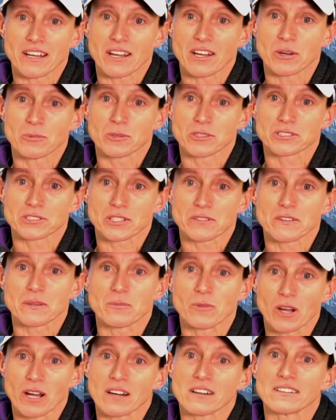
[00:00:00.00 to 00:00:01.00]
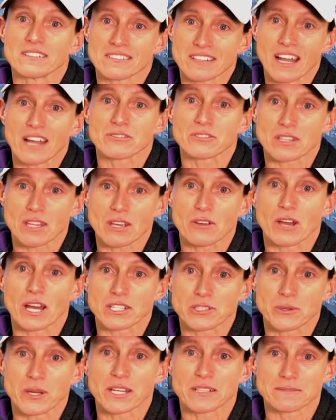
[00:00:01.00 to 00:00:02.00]
I hope will serve them well after they
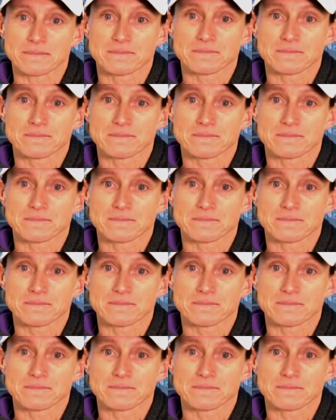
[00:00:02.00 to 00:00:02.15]
graduate.